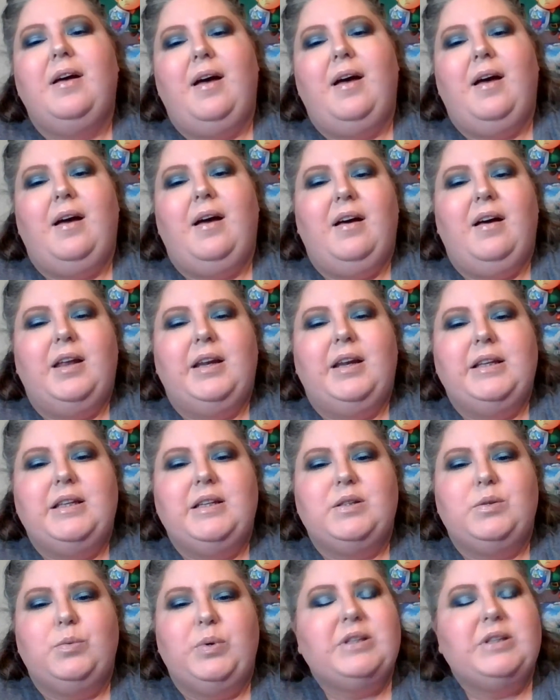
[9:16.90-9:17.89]
And
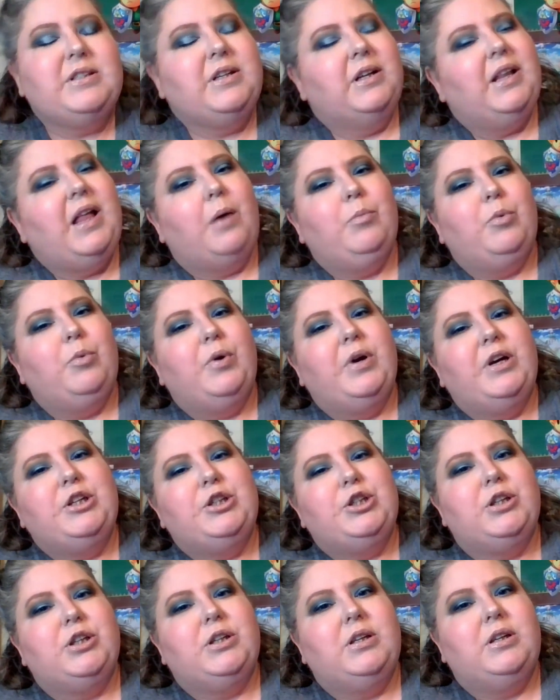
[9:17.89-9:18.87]
this week's
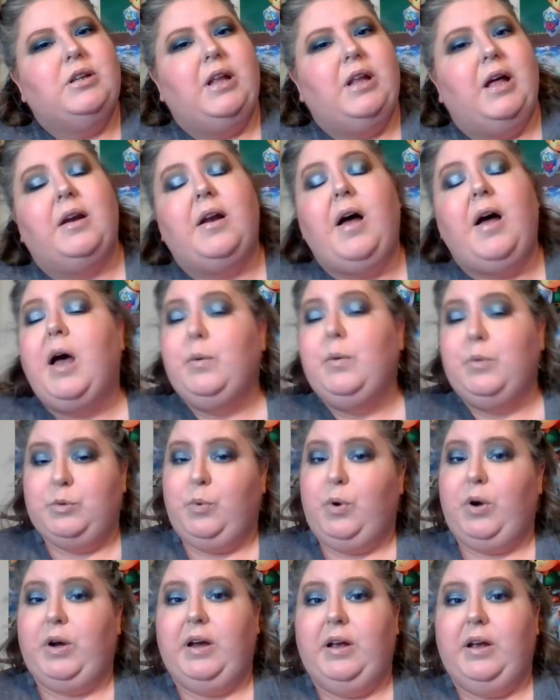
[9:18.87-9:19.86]
collaboration that I was
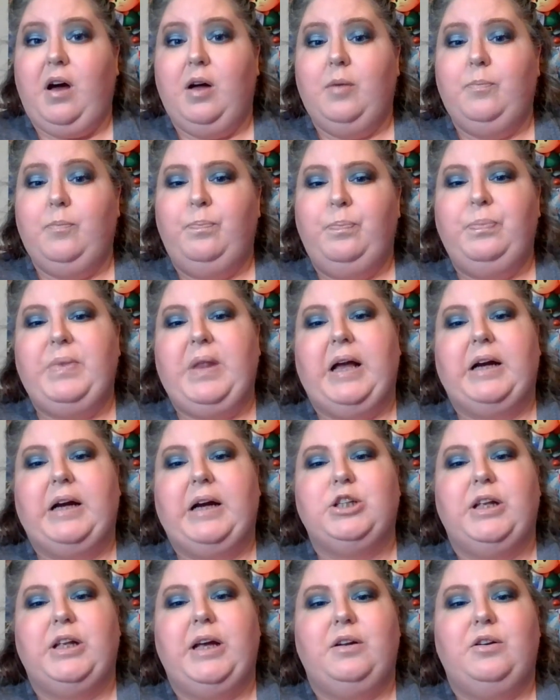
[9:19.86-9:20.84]
working on
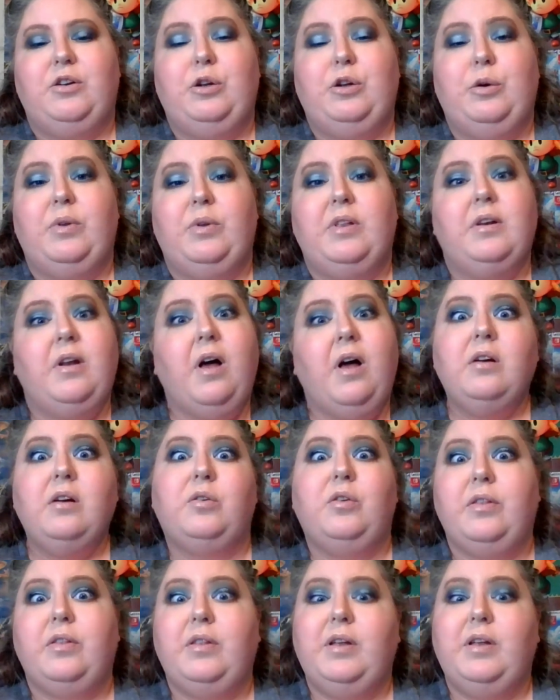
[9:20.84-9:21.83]
actually had to do with a
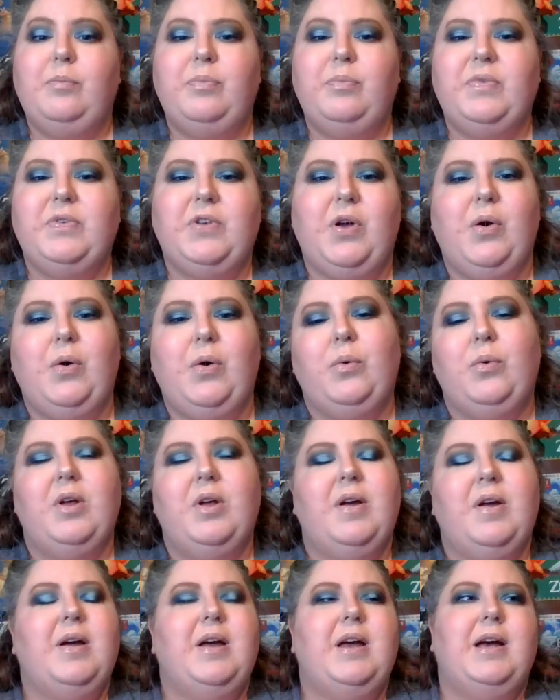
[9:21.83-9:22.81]
nautical theme. So
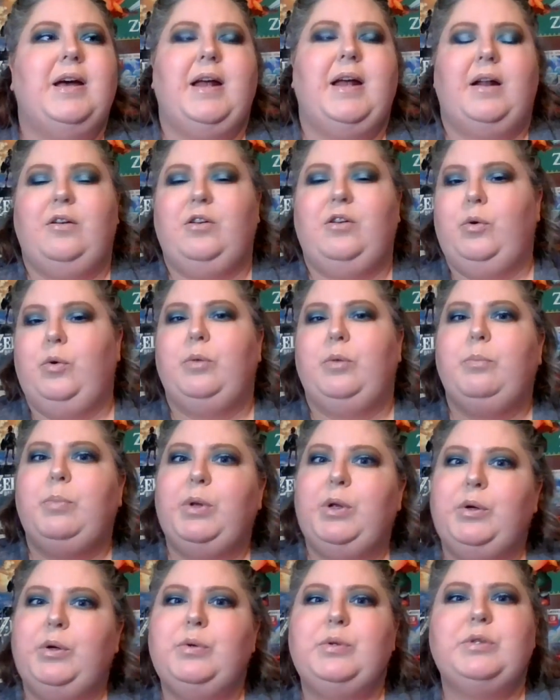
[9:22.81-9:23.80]
it had to do with
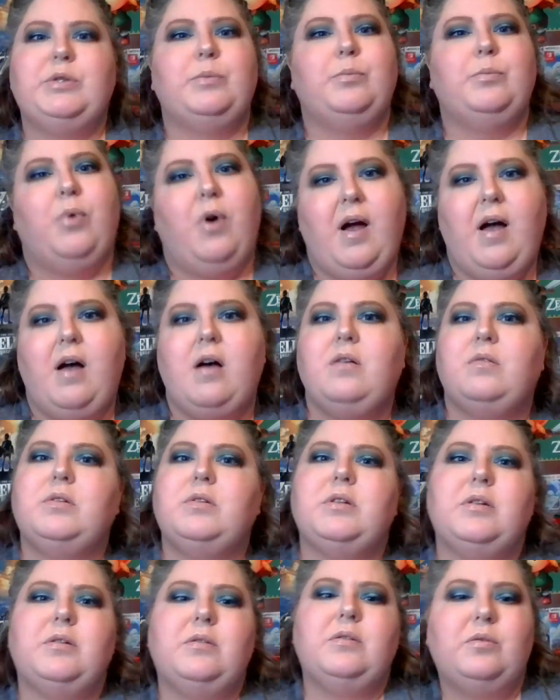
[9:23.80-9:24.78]
blues and
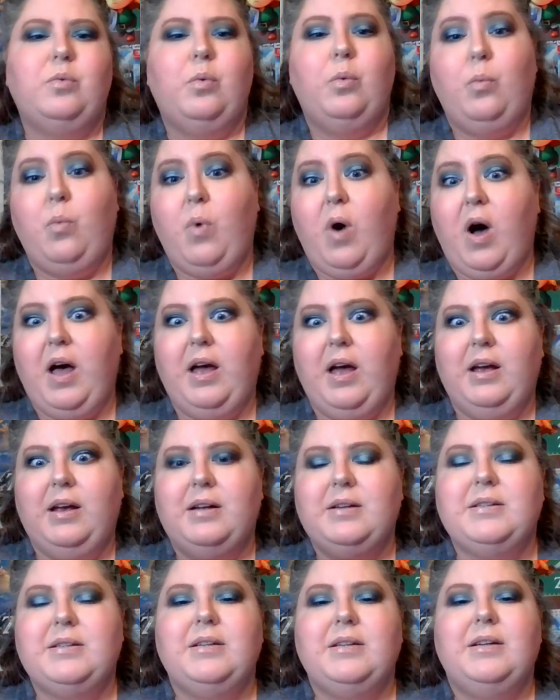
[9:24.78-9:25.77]
browns and
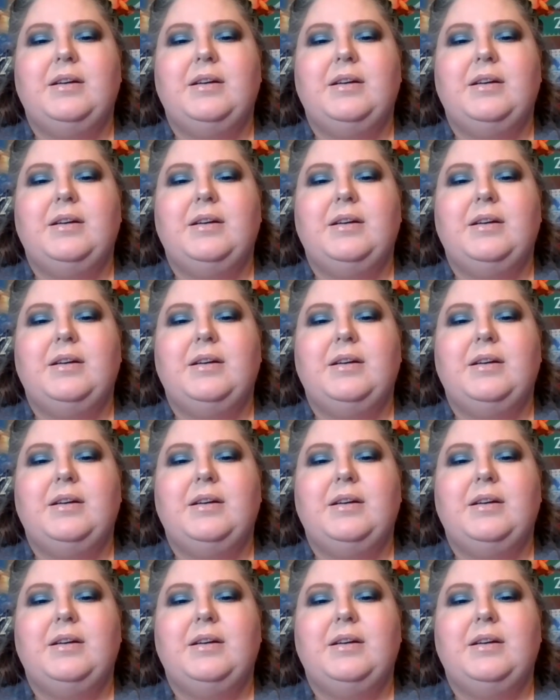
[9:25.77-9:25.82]
white.